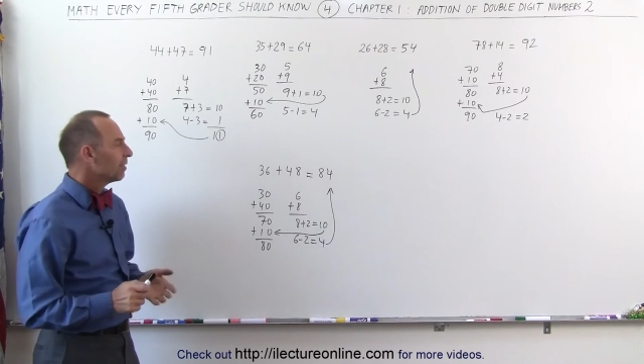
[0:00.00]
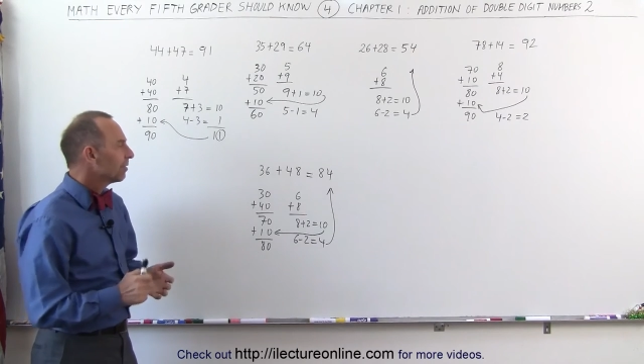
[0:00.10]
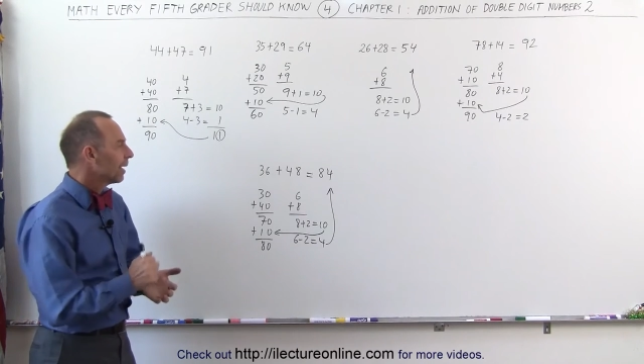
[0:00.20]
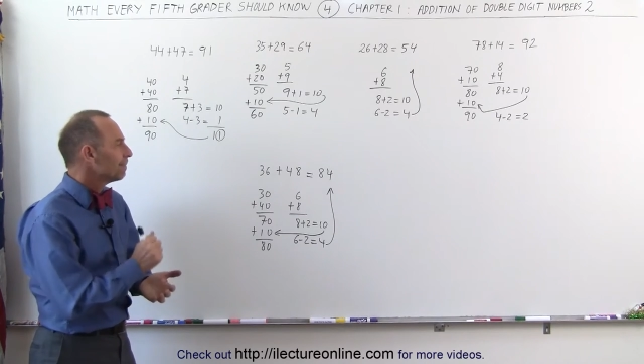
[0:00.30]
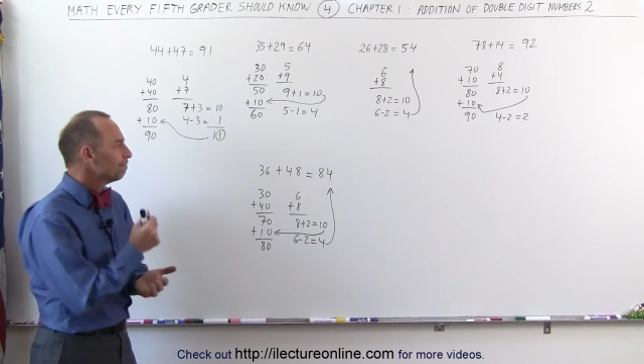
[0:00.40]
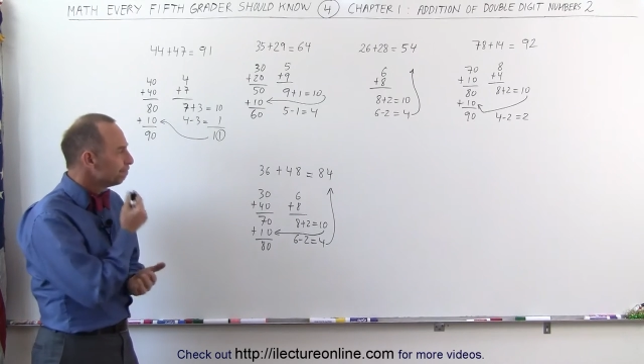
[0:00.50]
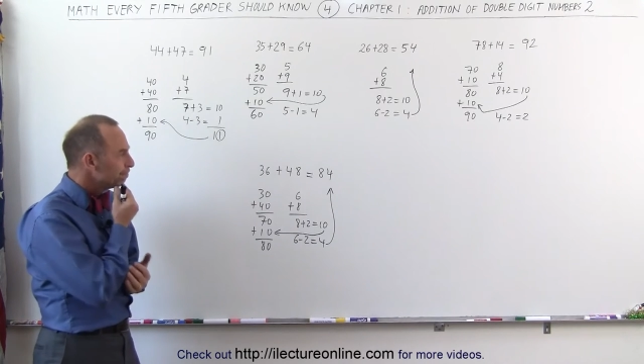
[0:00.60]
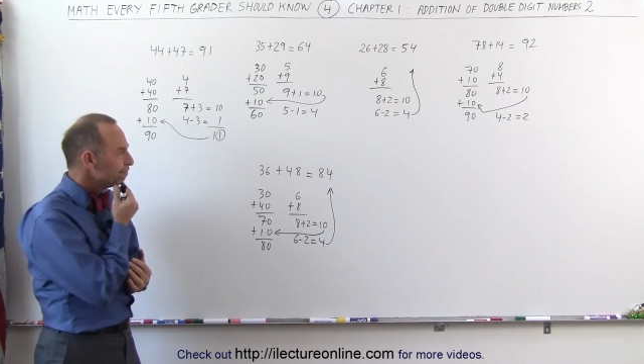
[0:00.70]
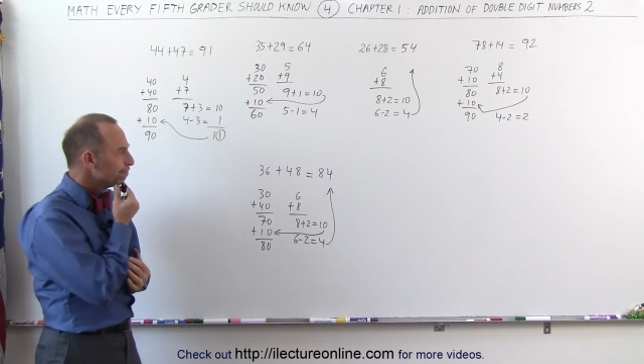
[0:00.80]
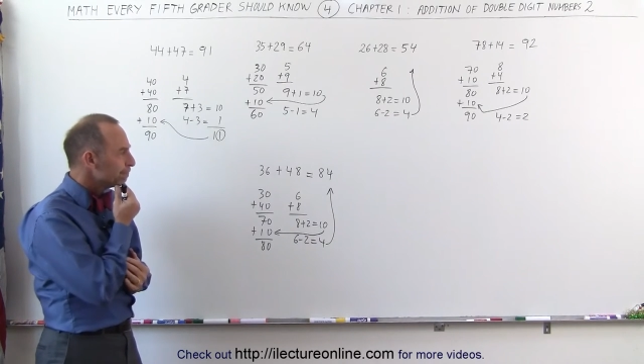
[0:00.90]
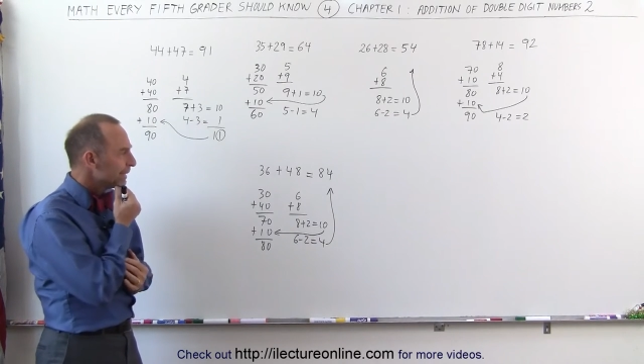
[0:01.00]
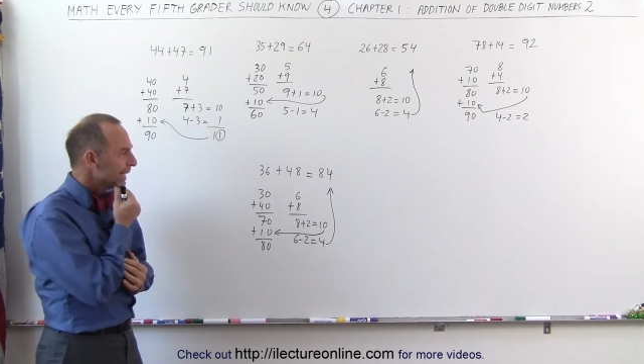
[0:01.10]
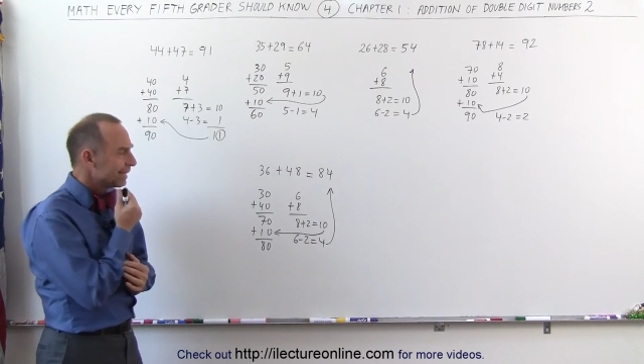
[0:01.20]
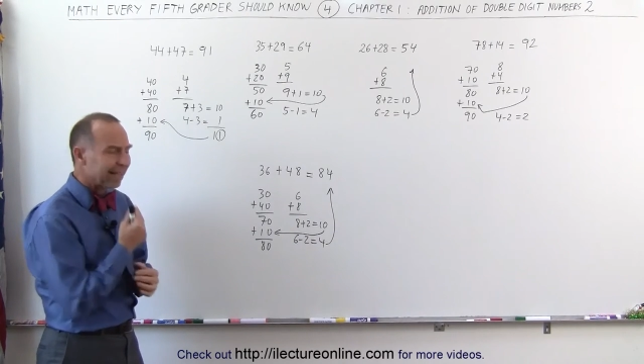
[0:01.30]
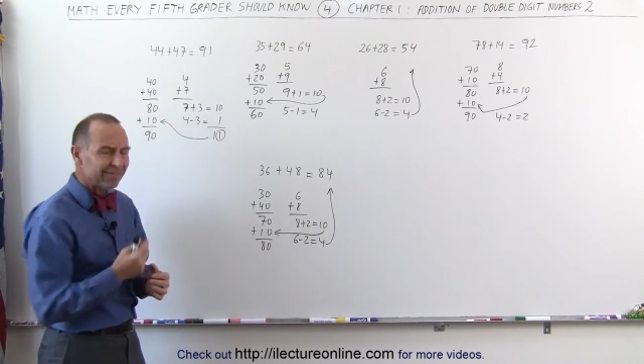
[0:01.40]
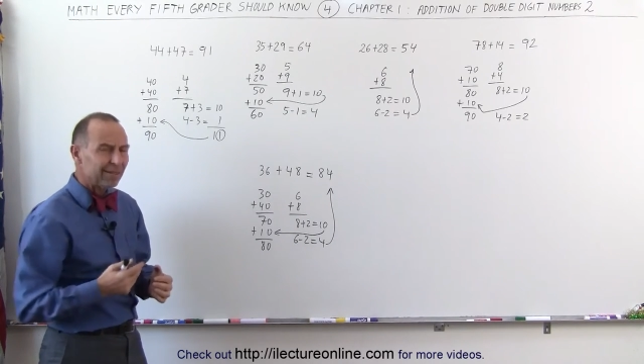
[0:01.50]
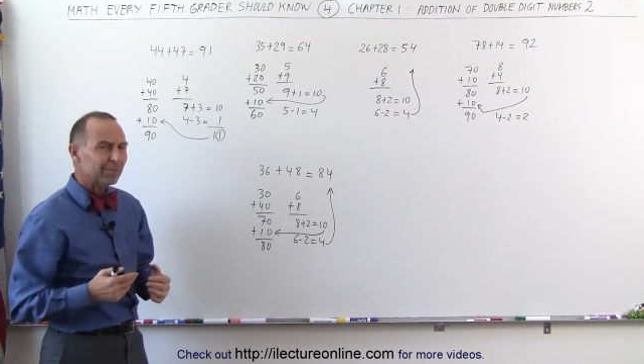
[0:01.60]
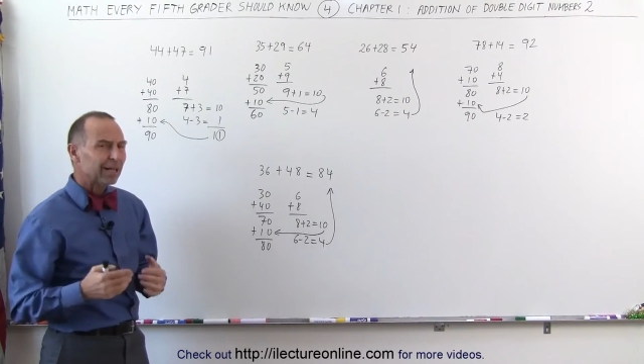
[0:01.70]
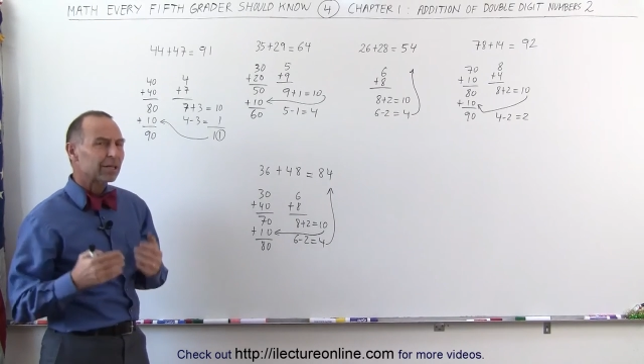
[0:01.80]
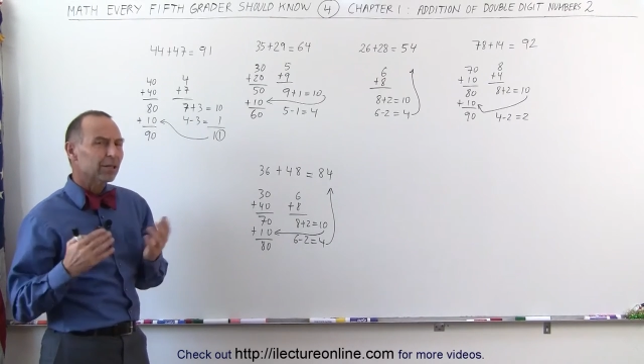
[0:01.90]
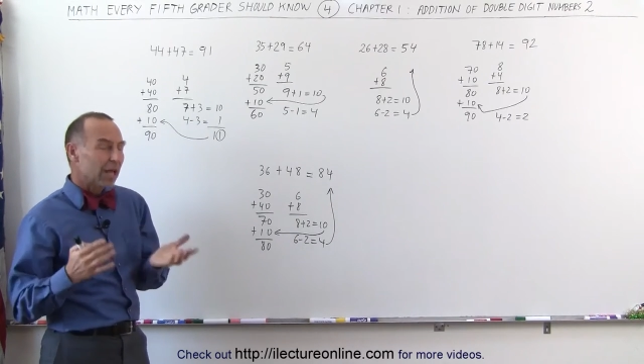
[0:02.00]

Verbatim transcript: you may say, hmm, that seems like